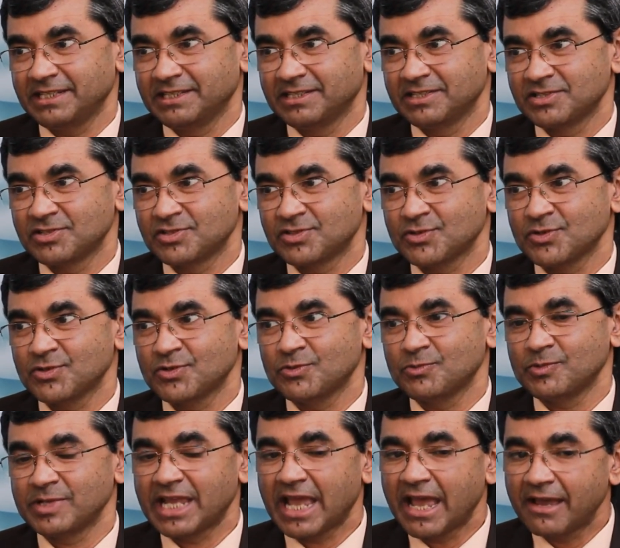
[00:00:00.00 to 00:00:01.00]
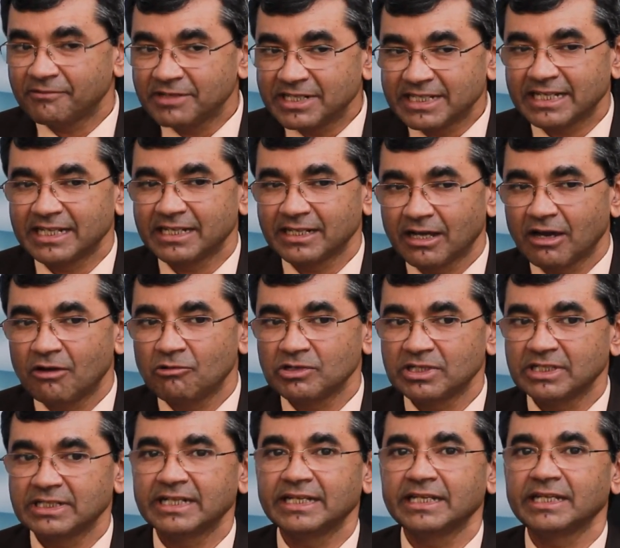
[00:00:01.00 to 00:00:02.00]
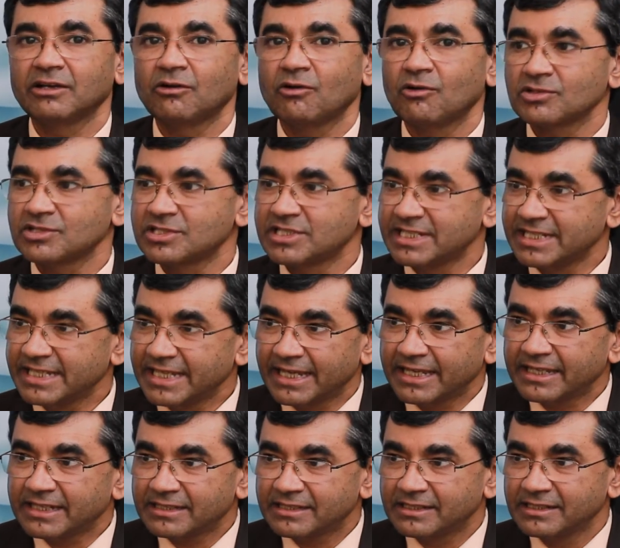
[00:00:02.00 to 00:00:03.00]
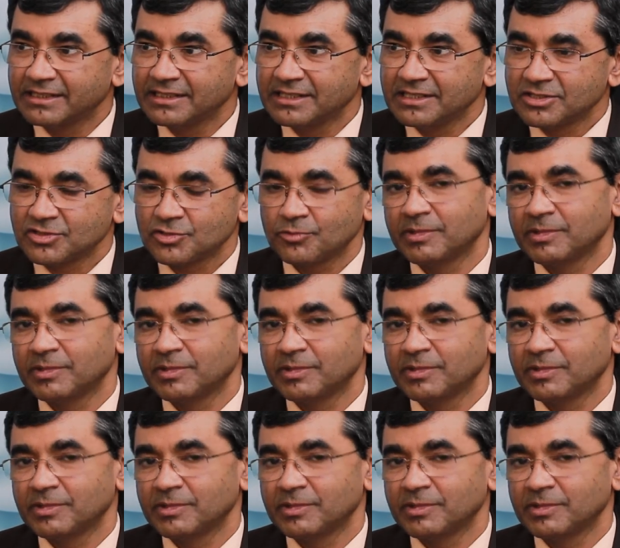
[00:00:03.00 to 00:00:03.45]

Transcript: Oh. So we haven't encountered any cost yet. Mm -hmm.